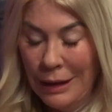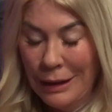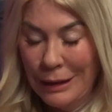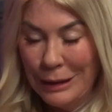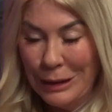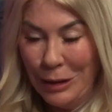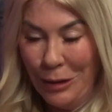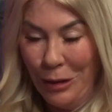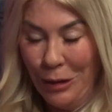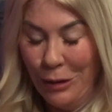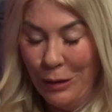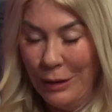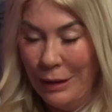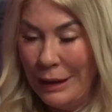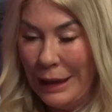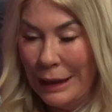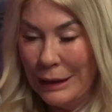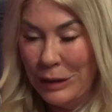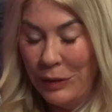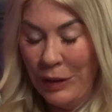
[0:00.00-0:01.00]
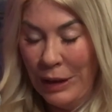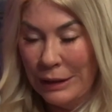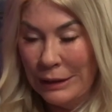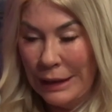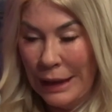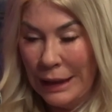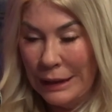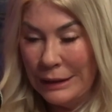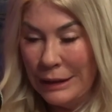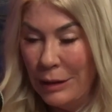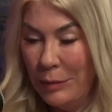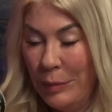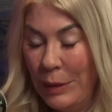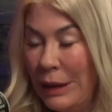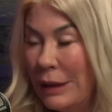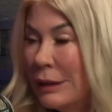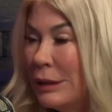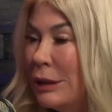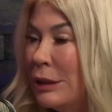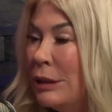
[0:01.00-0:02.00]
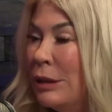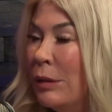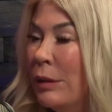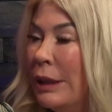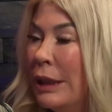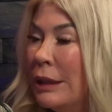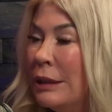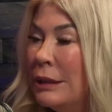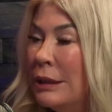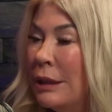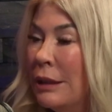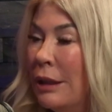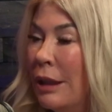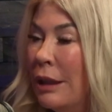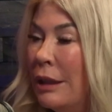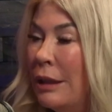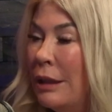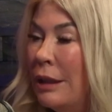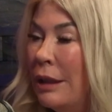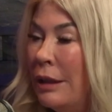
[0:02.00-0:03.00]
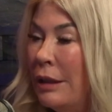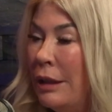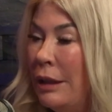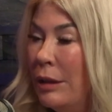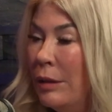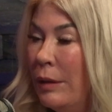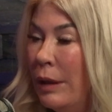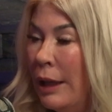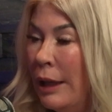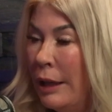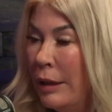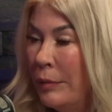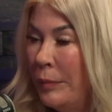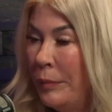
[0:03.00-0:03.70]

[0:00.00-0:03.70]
So that's fantastic because there's no kids salon in the UK.